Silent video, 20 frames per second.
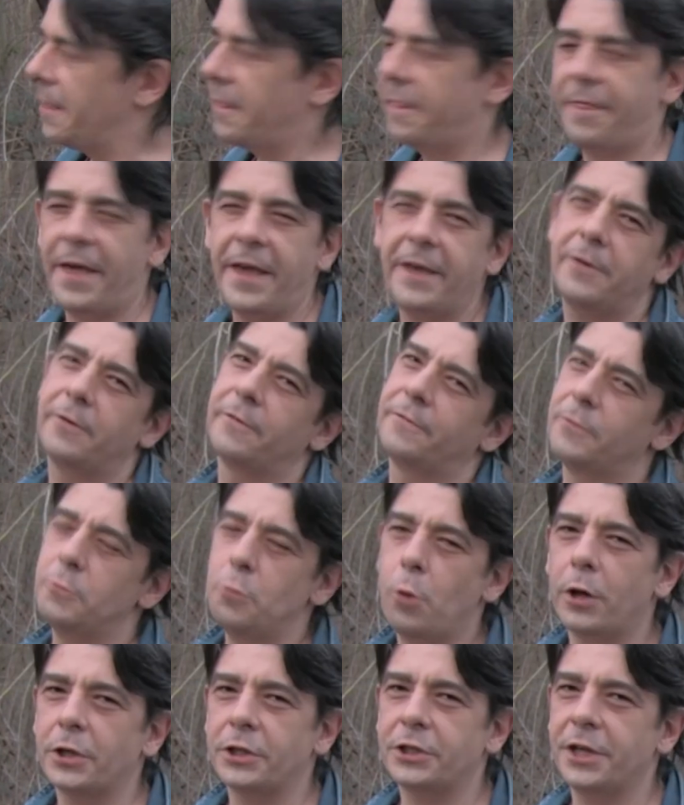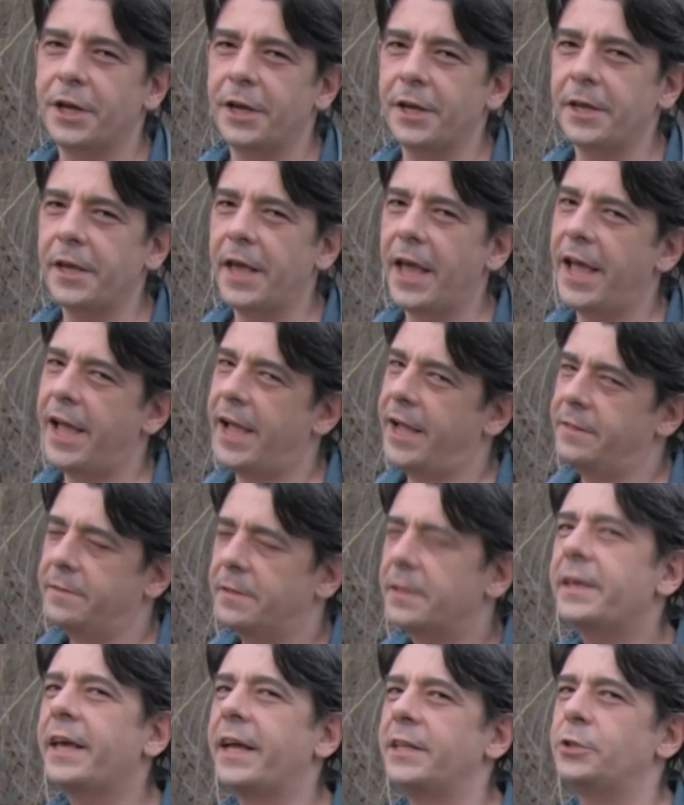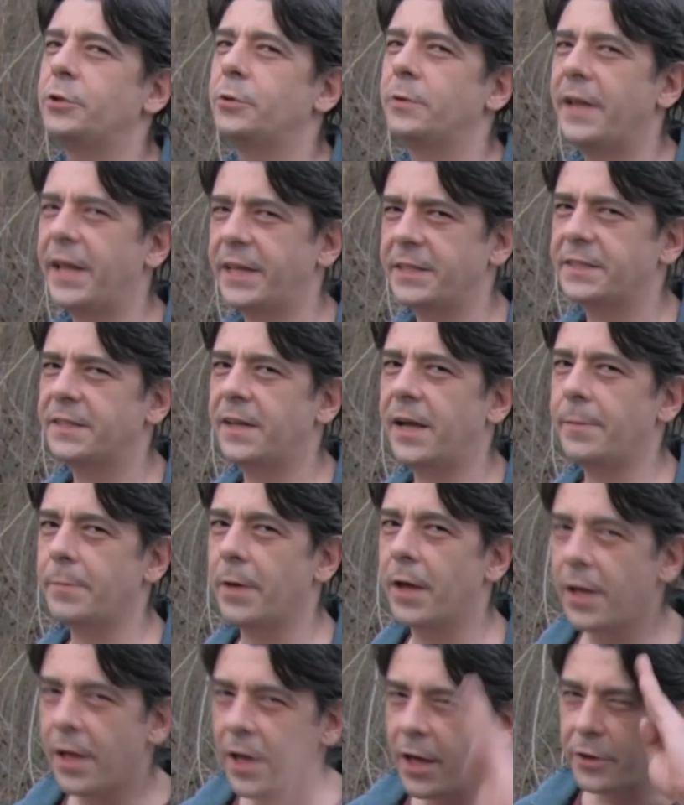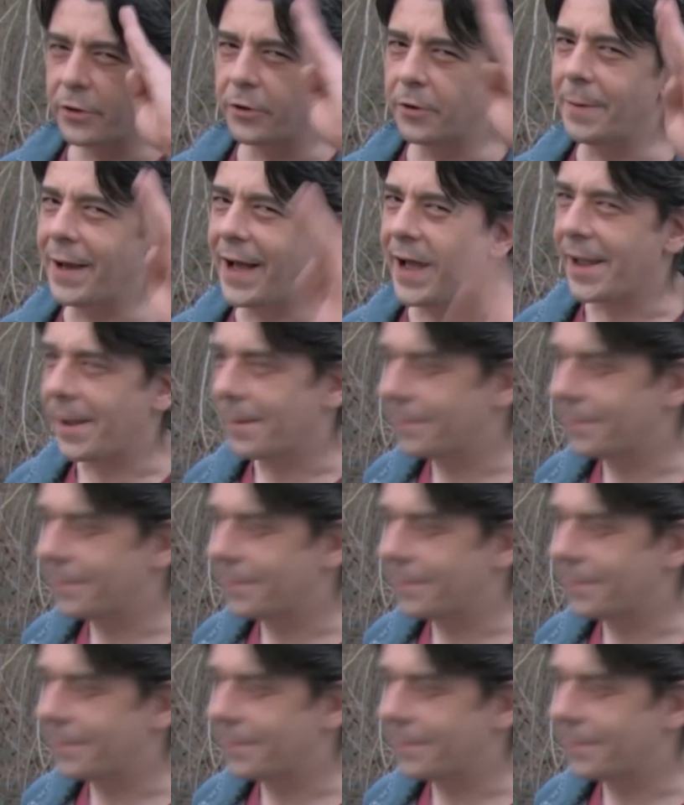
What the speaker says: Thank you for watching and catch you next time. Goodbye.